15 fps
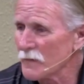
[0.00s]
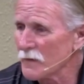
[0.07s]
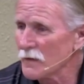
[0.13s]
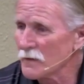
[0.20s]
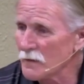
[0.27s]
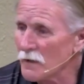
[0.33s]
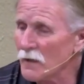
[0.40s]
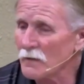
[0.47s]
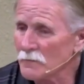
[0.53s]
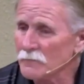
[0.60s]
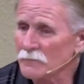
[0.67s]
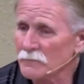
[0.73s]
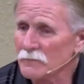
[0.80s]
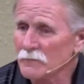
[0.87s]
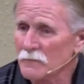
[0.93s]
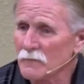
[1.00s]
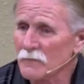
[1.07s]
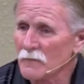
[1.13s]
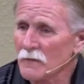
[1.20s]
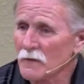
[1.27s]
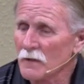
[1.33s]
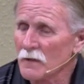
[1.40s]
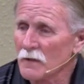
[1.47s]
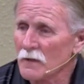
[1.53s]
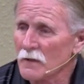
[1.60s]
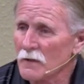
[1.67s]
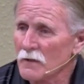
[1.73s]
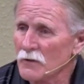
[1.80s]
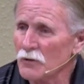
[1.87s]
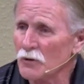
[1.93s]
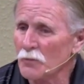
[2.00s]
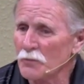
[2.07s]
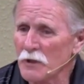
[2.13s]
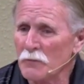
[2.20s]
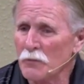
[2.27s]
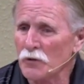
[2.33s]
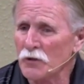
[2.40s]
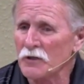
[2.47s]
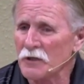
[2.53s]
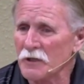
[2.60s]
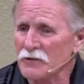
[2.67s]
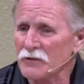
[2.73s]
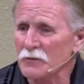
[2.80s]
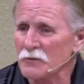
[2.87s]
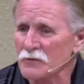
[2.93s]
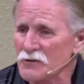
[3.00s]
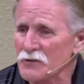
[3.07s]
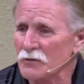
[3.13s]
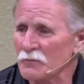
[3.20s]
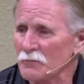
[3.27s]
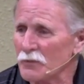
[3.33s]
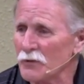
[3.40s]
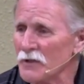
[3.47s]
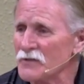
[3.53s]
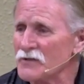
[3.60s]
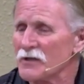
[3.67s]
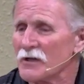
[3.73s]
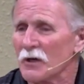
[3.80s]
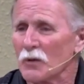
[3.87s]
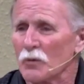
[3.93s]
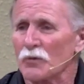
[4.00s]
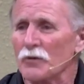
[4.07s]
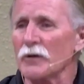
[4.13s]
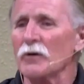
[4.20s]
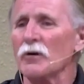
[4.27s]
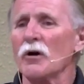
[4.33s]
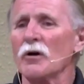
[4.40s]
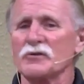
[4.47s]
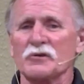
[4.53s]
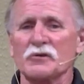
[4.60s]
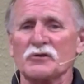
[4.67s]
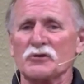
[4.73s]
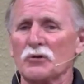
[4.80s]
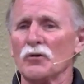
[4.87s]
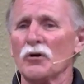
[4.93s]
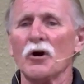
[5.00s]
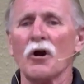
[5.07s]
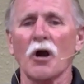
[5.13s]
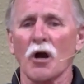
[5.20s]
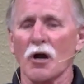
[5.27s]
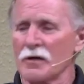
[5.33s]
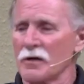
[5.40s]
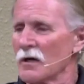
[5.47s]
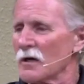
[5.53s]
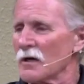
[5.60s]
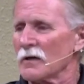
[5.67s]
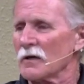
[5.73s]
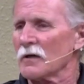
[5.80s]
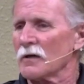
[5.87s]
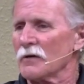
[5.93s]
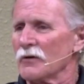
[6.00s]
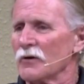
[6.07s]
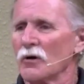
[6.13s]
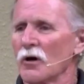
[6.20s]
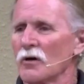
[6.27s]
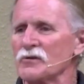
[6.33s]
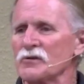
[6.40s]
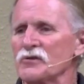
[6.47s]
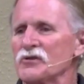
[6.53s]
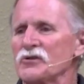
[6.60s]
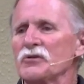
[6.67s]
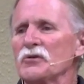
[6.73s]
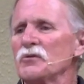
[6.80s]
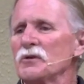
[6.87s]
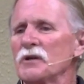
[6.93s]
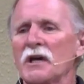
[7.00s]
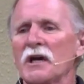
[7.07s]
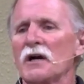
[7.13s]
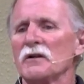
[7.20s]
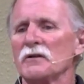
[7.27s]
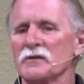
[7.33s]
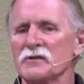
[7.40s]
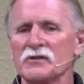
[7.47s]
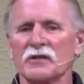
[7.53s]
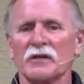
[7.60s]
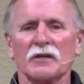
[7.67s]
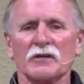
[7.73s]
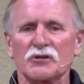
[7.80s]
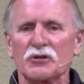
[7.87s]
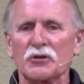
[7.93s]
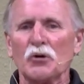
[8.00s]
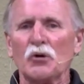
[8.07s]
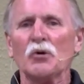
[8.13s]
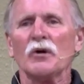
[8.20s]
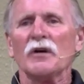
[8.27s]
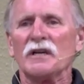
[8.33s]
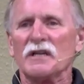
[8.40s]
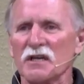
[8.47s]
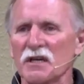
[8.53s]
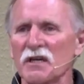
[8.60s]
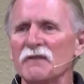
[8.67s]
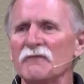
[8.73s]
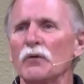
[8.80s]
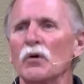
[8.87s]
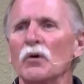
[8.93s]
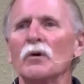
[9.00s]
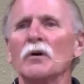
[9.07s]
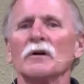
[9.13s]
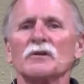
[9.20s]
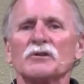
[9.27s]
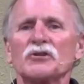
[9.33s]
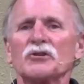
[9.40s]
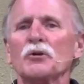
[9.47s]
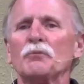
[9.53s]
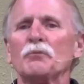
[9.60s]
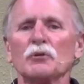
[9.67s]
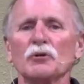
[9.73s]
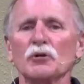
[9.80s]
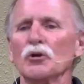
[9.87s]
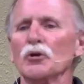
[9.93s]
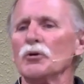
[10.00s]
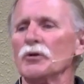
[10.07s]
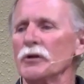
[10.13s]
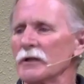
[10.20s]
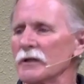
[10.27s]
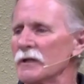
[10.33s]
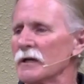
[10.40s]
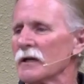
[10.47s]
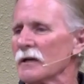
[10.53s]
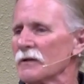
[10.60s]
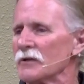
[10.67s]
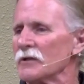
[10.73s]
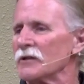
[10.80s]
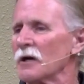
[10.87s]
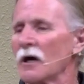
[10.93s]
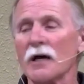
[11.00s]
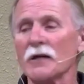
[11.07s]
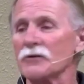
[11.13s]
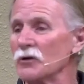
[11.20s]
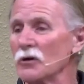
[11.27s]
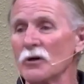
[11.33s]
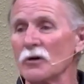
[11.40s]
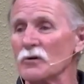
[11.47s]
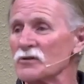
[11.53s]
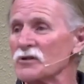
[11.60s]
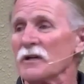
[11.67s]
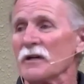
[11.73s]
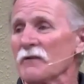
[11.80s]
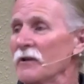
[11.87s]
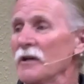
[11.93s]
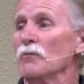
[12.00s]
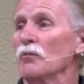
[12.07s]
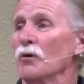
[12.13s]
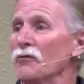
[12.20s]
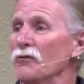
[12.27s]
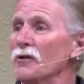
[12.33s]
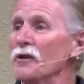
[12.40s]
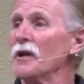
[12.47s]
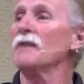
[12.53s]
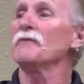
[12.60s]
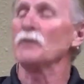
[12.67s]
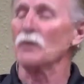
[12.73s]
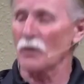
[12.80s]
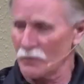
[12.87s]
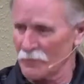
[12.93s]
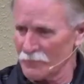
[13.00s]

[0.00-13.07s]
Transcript: Yeah. You know, people can get to a certain place where their hearts are so hard, their hearts are so callous, so evil, so polluted that God knows they will never